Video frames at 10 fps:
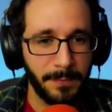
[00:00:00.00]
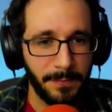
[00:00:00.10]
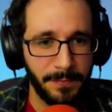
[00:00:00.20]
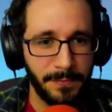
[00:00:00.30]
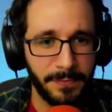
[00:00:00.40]

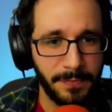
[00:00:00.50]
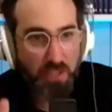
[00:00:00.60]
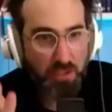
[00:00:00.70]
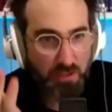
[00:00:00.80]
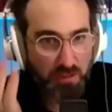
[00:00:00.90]
no other
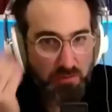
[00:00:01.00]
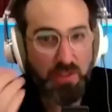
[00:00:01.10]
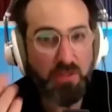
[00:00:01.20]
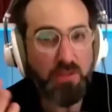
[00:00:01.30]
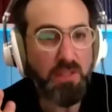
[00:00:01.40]
creature
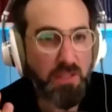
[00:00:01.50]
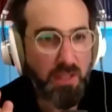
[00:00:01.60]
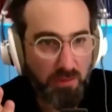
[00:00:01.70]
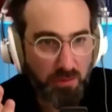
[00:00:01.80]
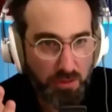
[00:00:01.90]
feels his
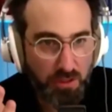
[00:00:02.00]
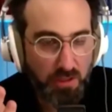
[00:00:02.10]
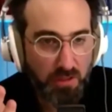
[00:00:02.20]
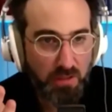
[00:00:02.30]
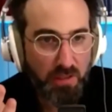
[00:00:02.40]

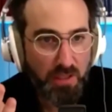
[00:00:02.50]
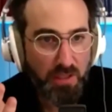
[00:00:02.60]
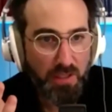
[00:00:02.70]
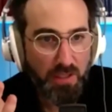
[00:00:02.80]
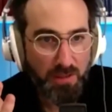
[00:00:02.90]
evolution.
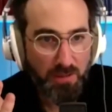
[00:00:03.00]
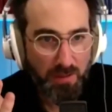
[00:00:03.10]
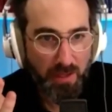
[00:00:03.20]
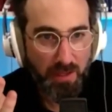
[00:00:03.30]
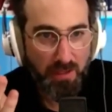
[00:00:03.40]

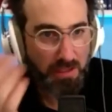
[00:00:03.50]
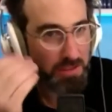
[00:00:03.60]
right? They